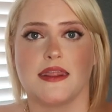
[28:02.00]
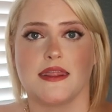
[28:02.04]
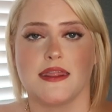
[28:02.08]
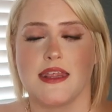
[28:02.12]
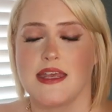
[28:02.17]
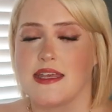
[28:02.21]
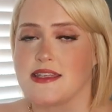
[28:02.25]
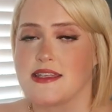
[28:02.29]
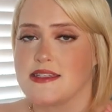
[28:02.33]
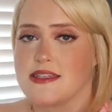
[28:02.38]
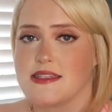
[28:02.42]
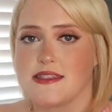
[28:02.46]

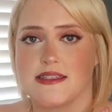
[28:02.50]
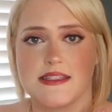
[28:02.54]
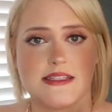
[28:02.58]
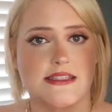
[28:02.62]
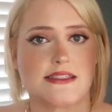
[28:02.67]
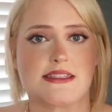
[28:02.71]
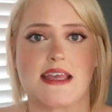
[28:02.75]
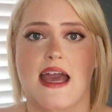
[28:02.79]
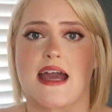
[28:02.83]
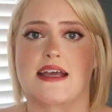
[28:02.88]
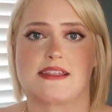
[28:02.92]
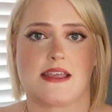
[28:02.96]
this is the
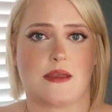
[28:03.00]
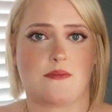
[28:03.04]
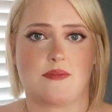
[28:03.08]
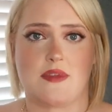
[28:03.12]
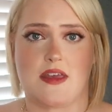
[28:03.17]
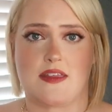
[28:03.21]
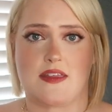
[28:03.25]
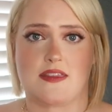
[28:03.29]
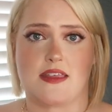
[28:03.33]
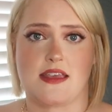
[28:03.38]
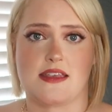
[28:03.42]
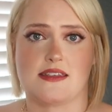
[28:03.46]
exact same
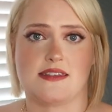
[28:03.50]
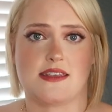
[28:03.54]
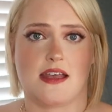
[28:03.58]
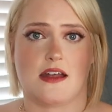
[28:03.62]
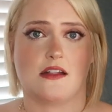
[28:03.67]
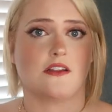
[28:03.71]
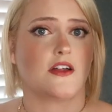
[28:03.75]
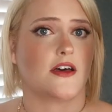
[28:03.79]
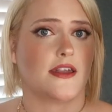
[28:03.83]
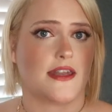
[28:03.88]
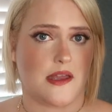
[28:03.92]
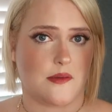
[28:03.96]
thing they
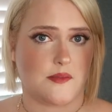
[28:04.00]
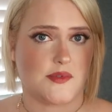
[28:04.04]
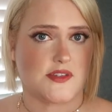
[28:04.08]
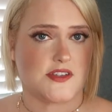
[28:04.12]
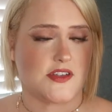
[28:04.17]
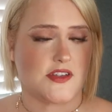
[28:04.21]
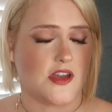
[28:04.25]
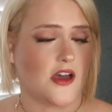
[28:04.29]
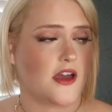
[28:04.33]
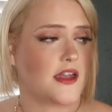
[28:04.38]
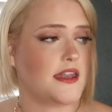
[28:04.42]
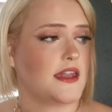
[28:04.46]
sell on
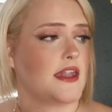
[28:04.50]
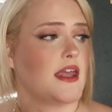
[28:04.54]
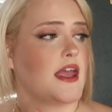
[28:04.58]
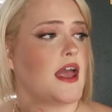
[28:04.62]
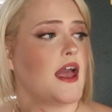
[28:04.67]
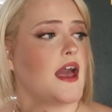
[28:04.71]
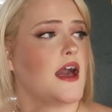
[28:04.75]
Amazon